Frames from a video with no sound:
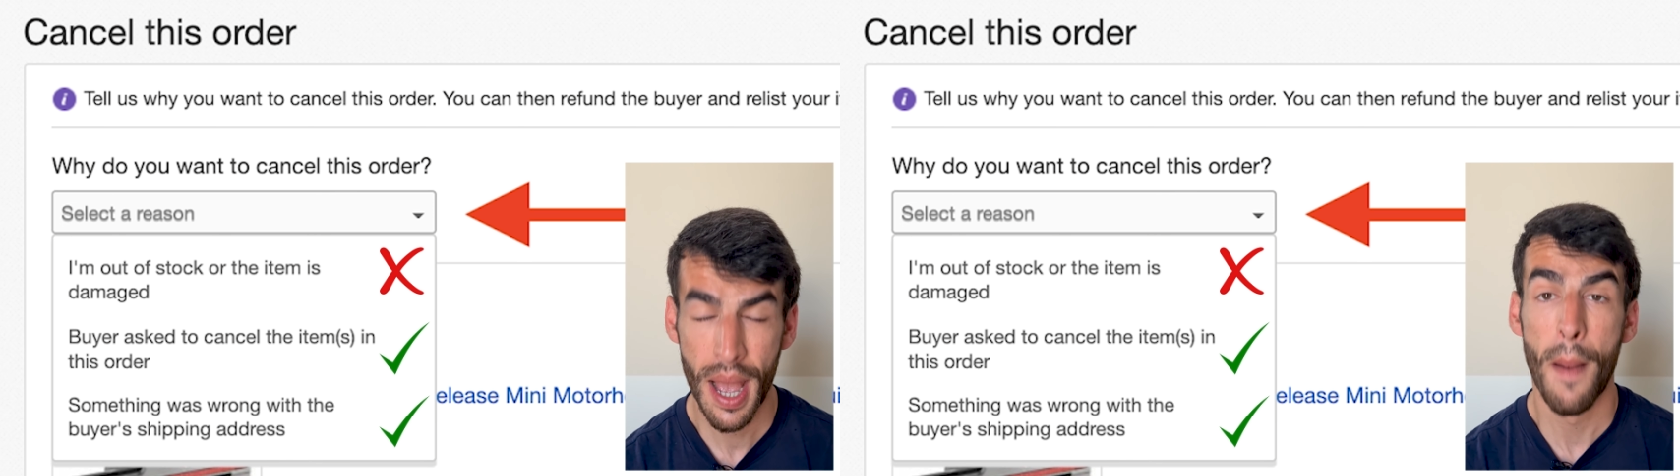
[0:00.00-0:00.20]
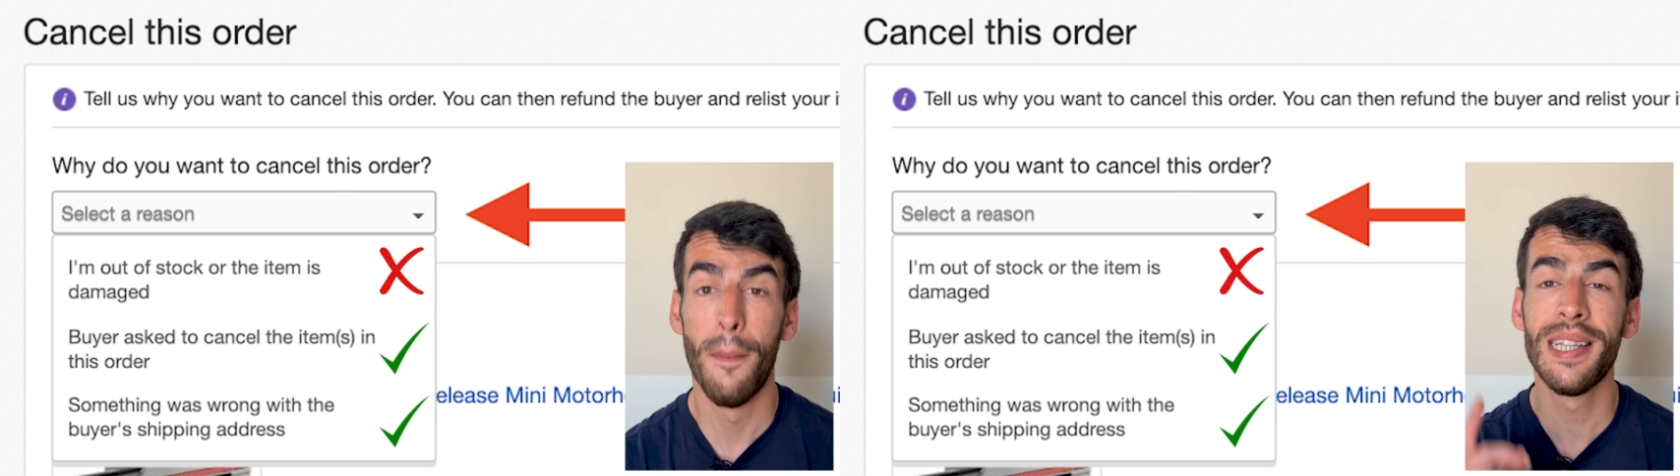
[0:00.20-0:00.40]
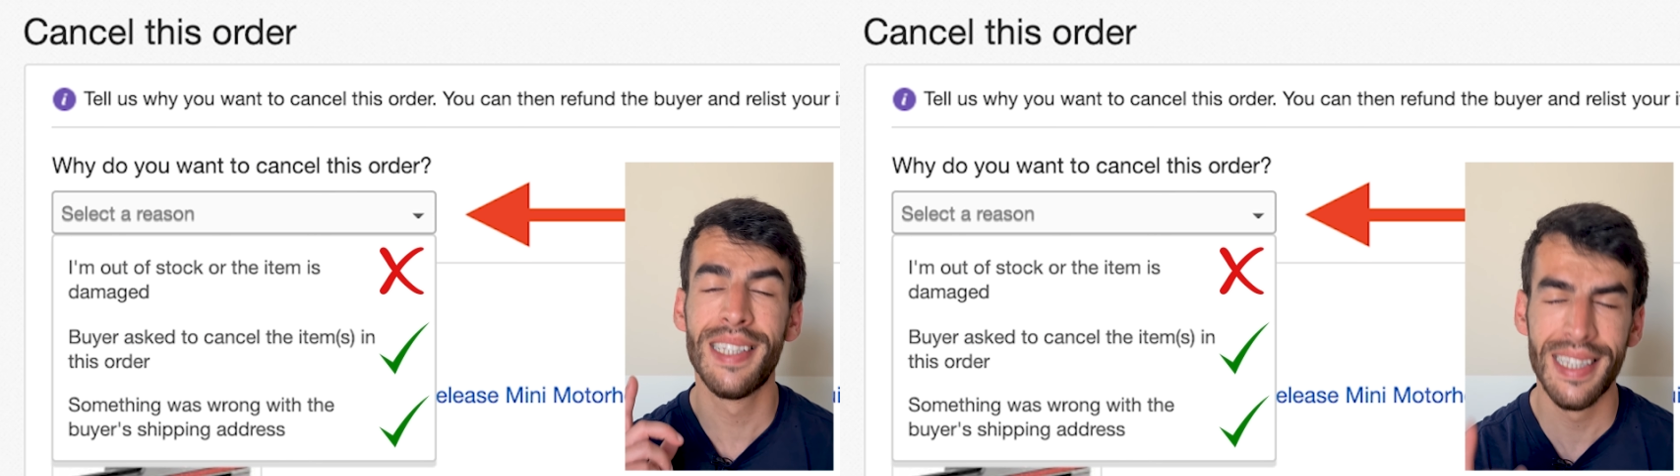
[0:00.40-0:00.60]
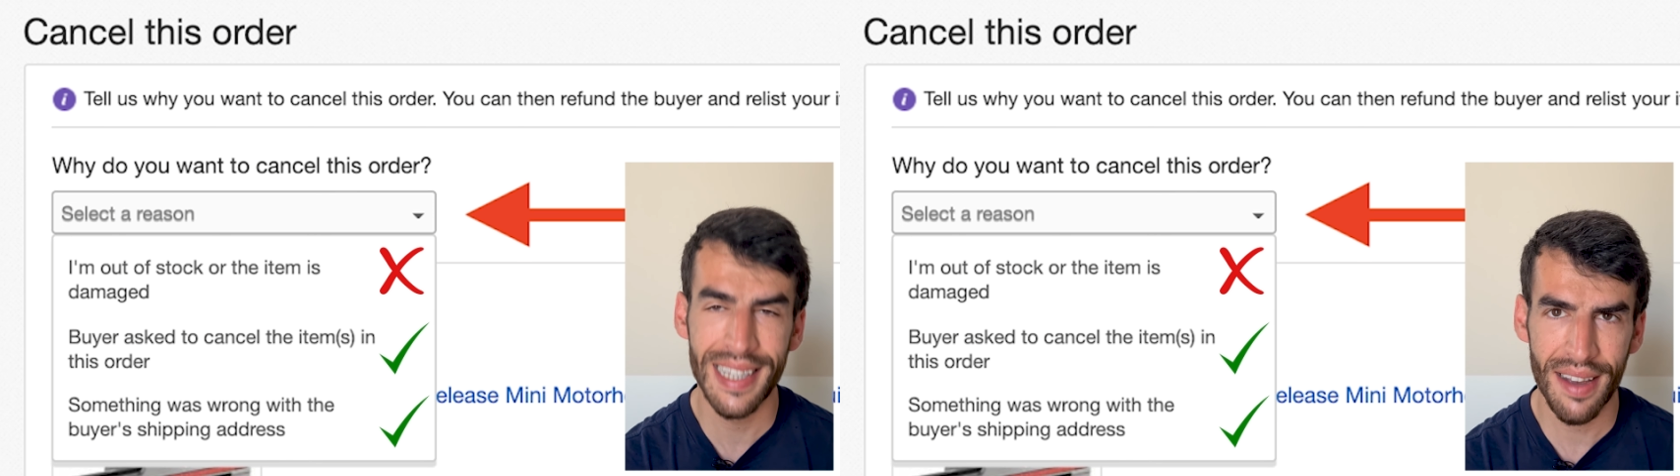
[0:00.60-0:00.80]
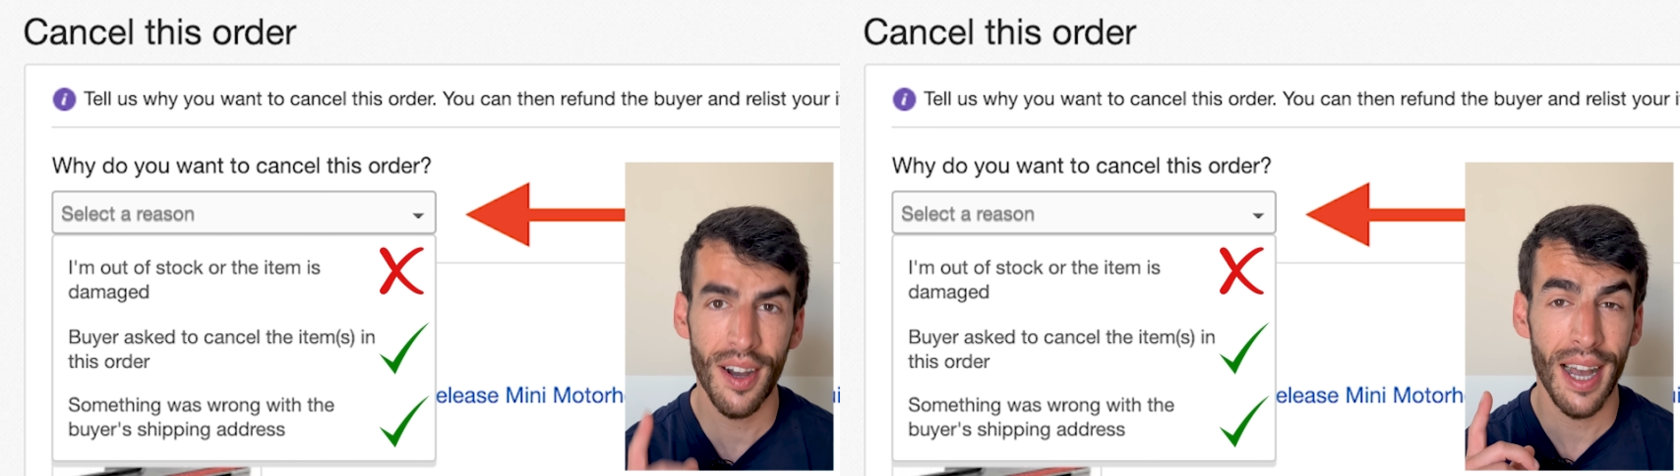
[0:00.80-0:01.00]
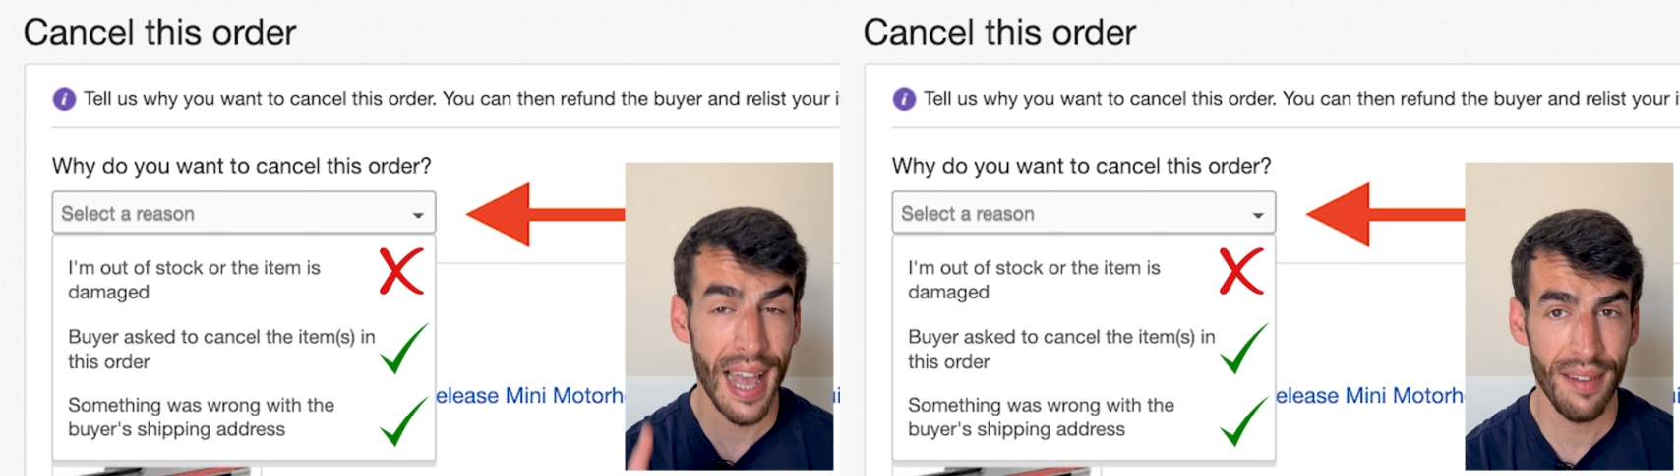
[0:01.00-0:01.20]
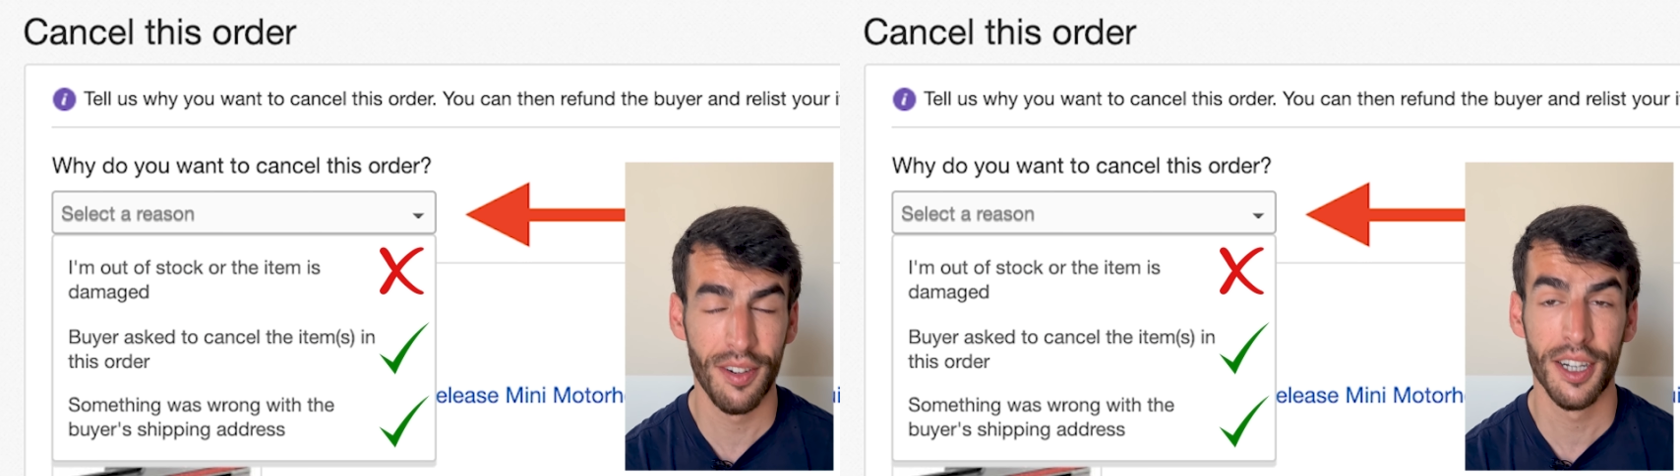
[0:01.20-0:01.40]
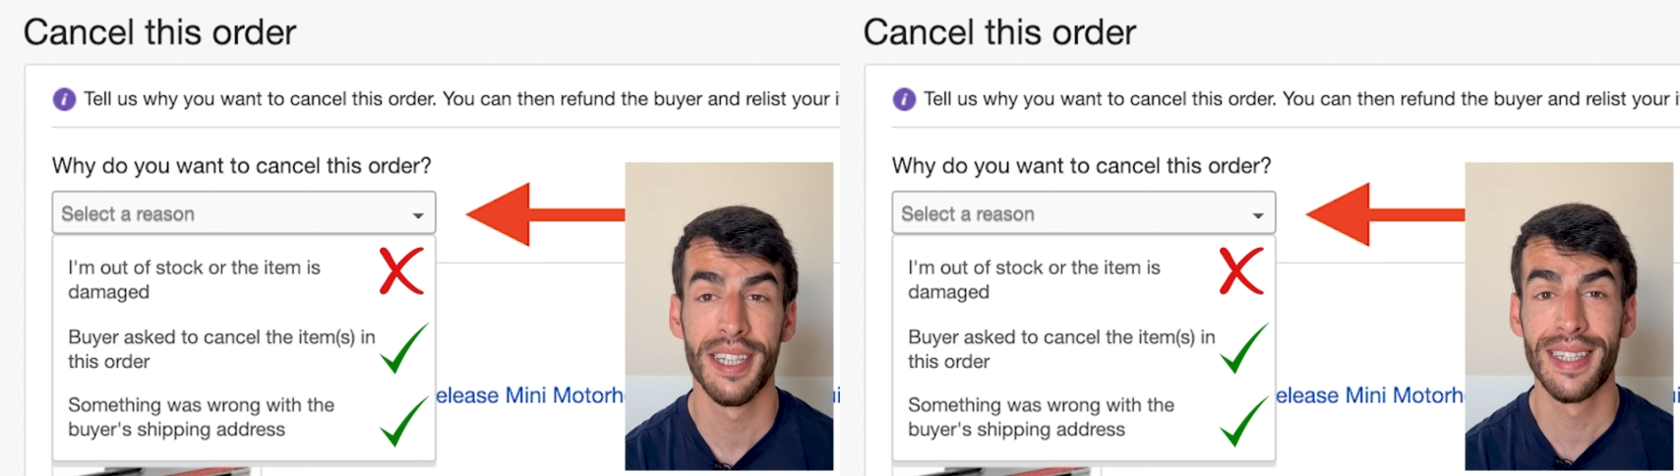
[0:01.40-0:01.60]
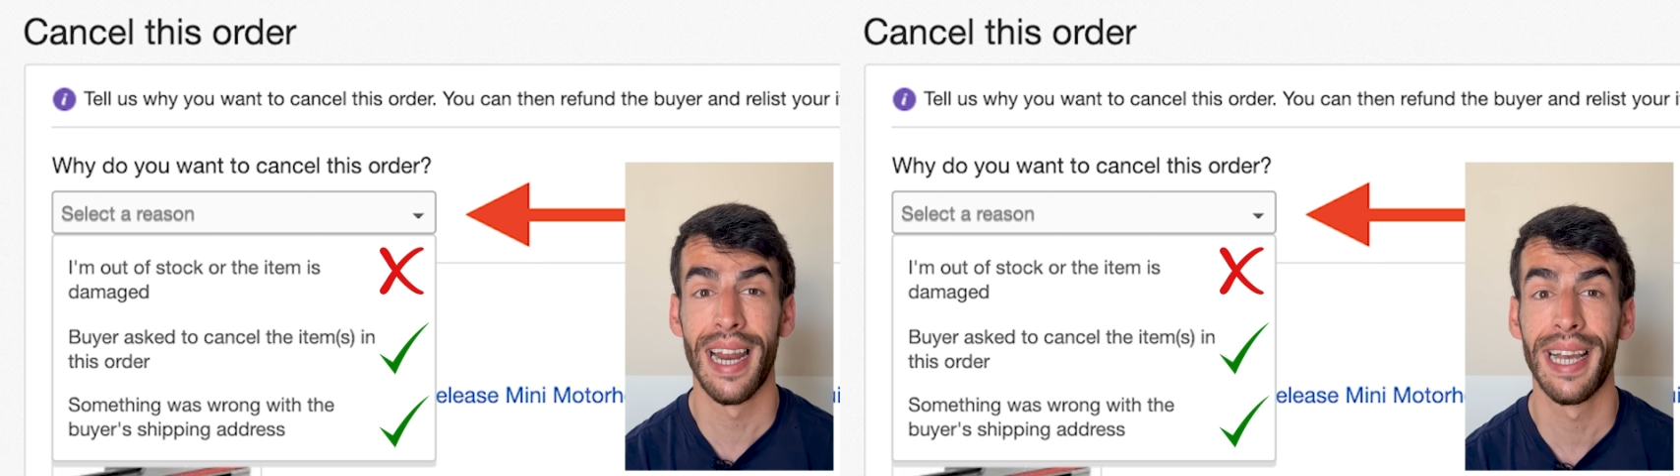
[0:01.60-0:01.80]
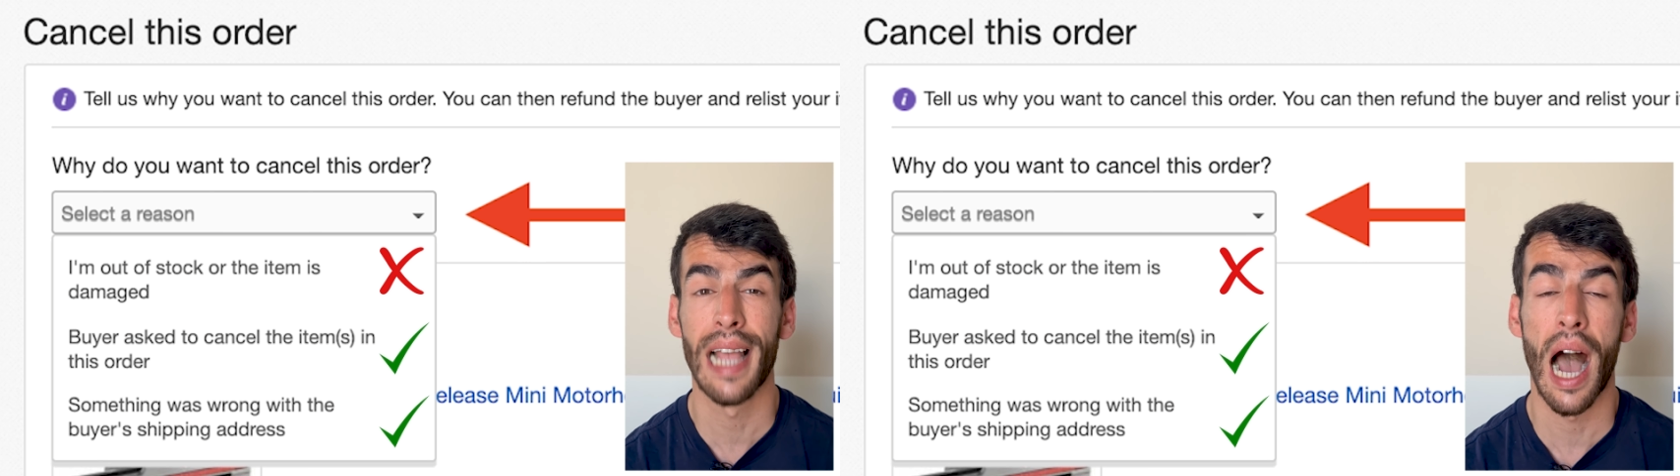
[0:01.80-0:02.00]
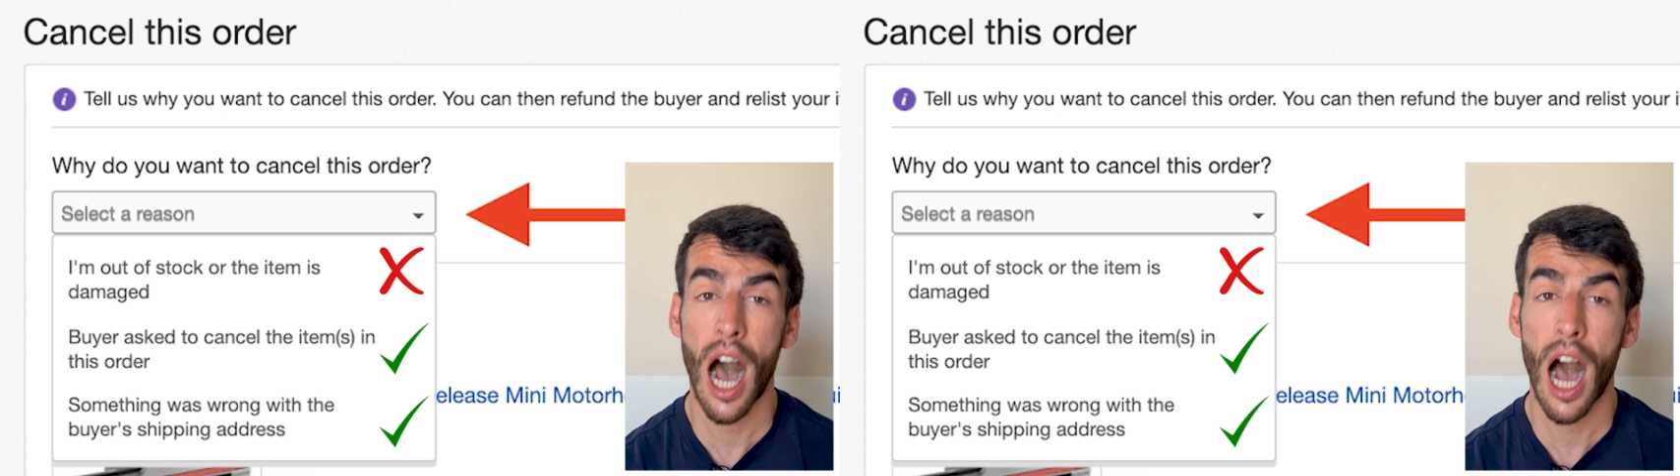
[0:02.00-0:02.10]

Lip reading: But never ever select